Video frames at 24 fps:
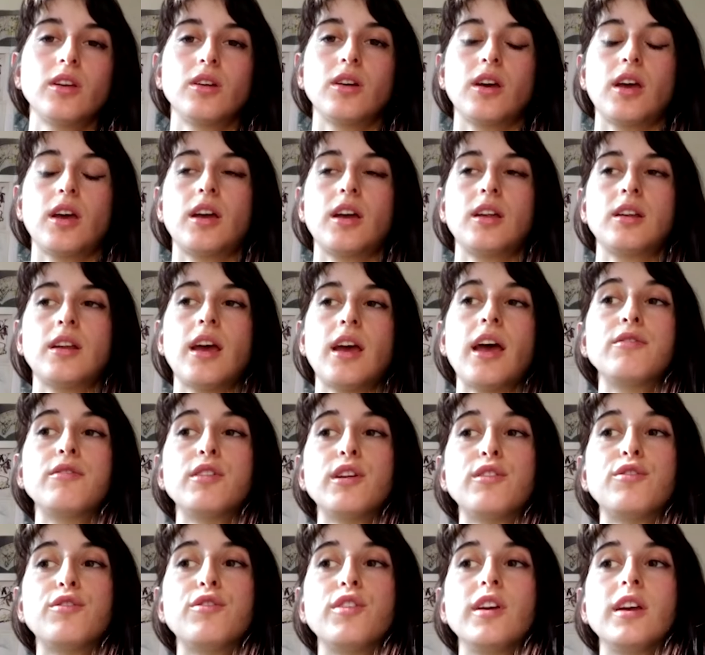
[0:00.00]
and
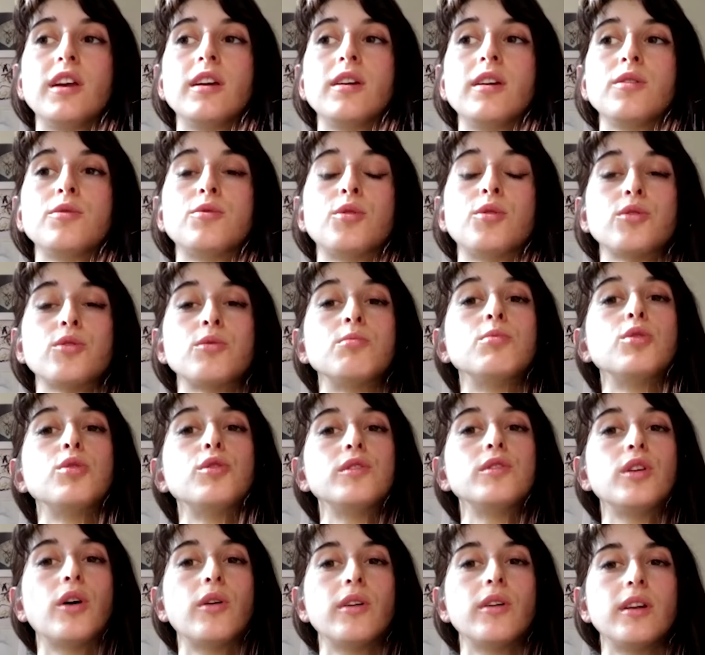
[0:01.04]
everything was
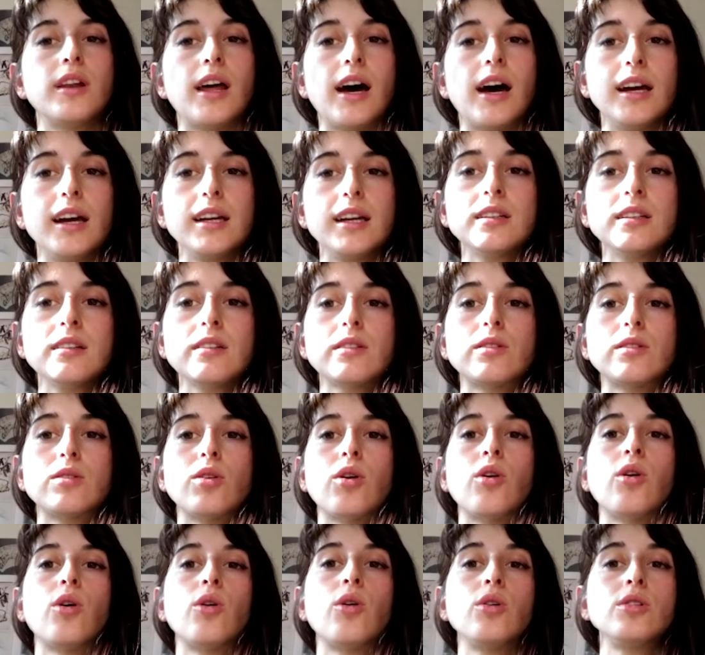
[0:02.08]
moved online, so
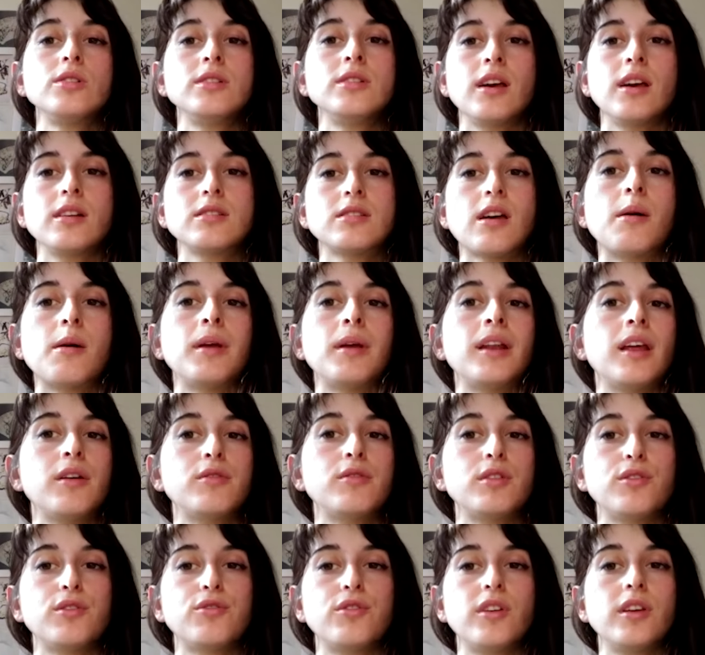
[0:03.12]
all the exam and
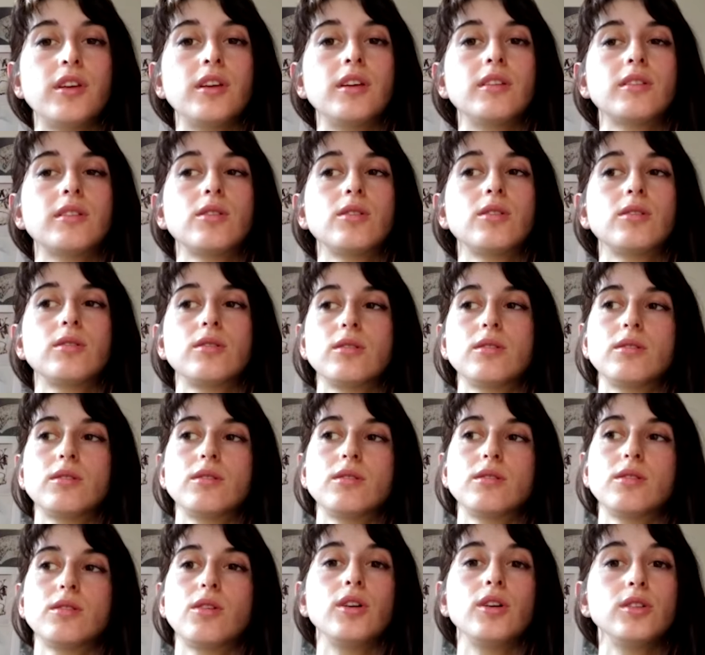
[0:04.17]
everything is
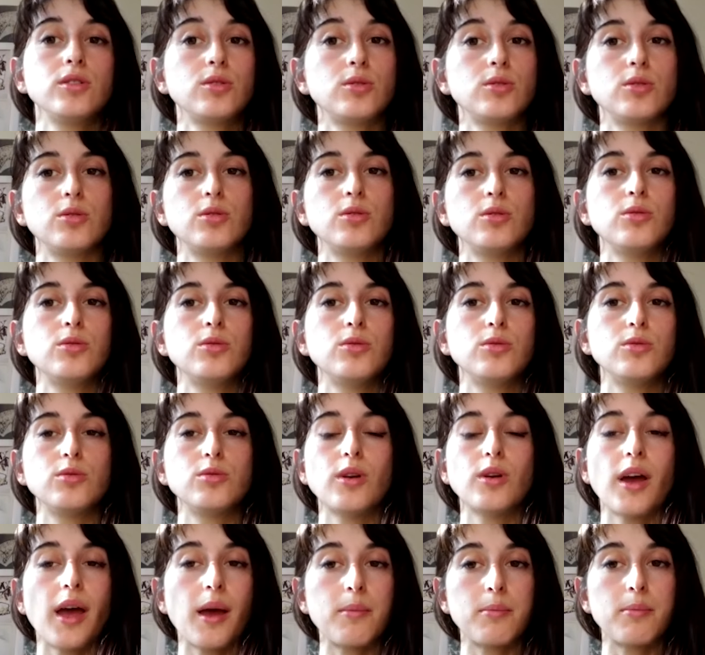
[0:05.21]
going to
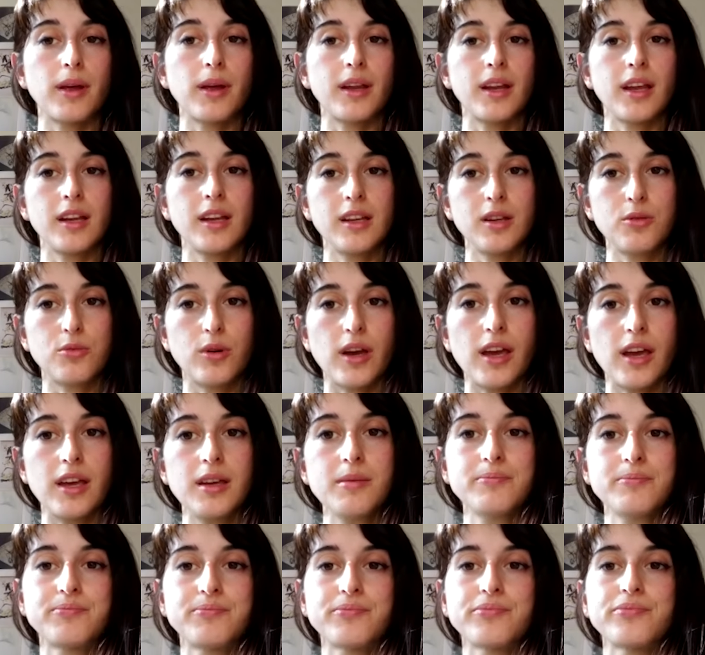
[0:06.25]
happen anyway.
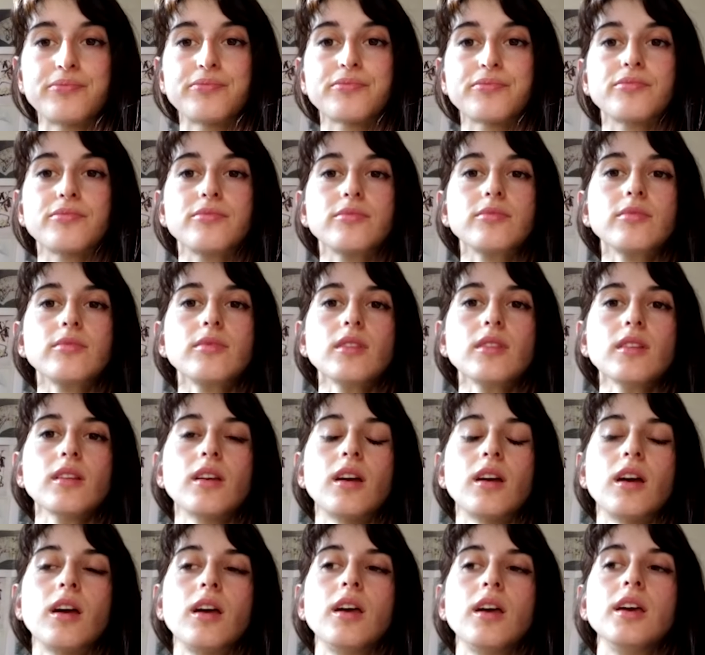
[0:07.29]

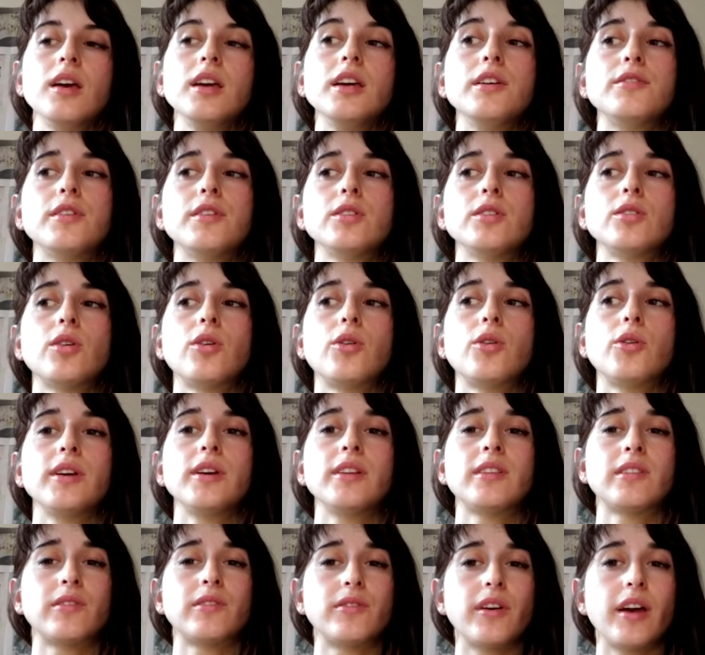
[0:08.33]
Even though
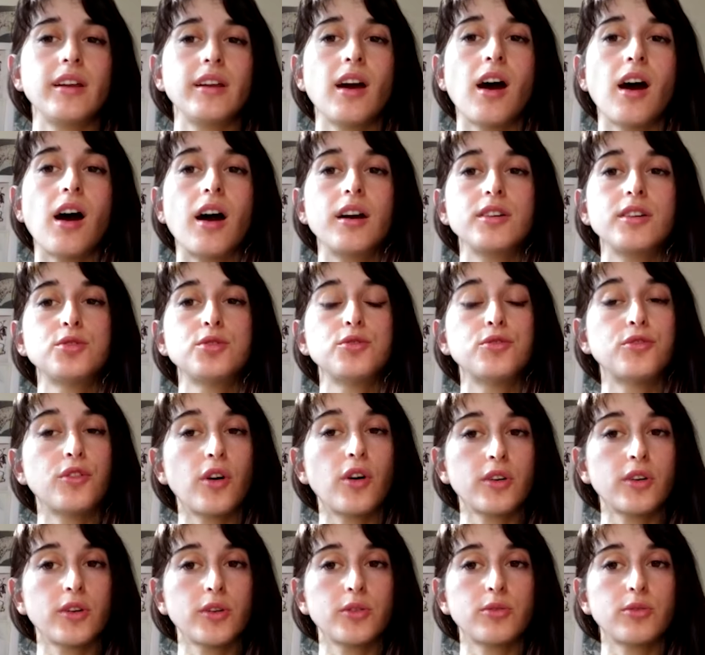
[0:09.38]
it's very hard to
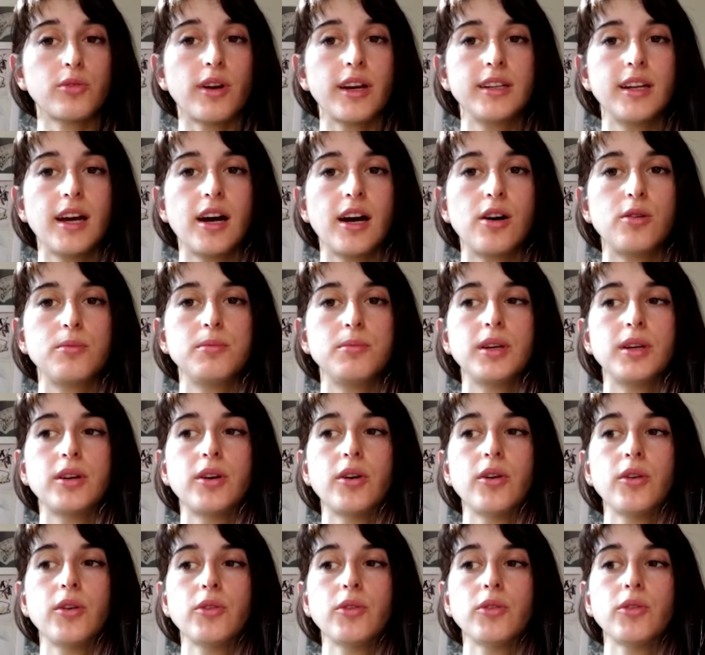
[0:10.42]
focus right now
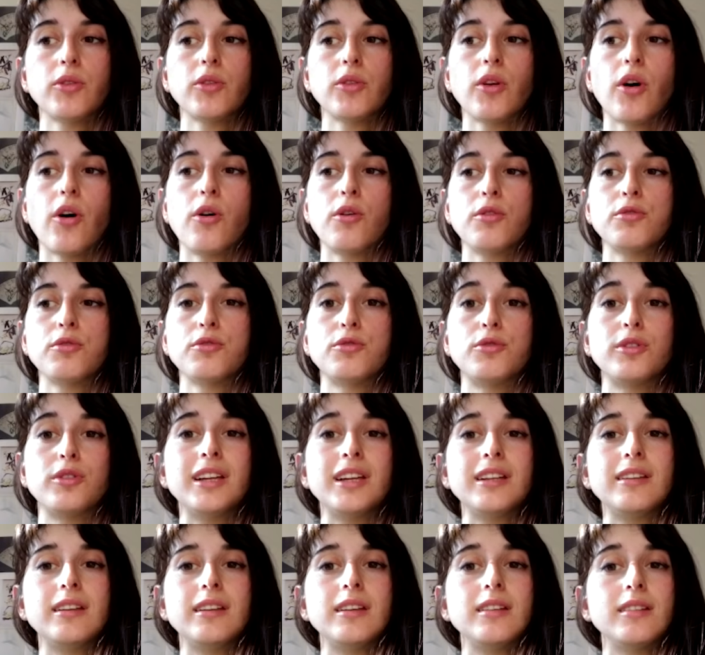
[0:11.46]
because of
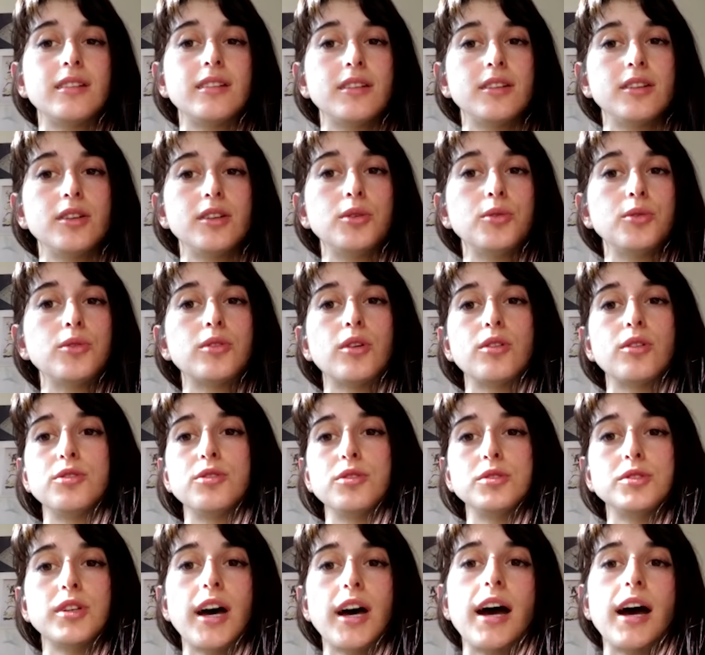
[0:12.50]
reading the news all the
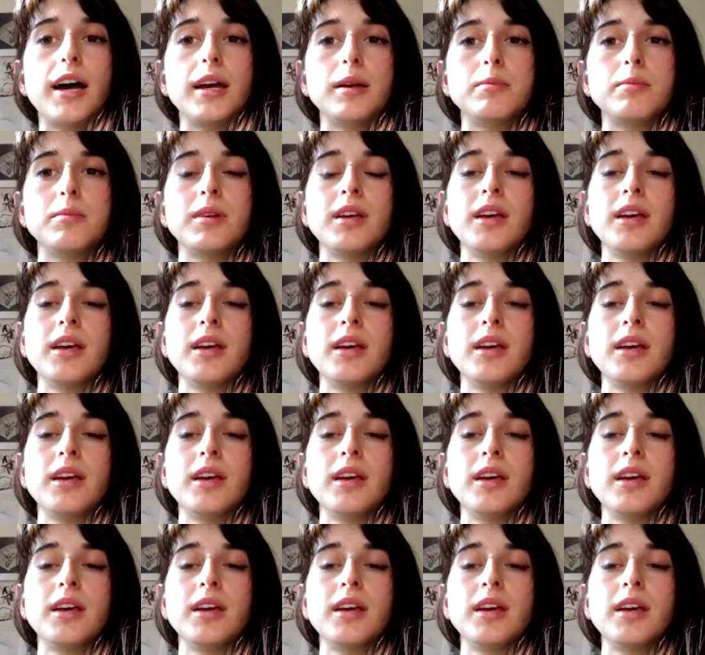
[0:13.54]
time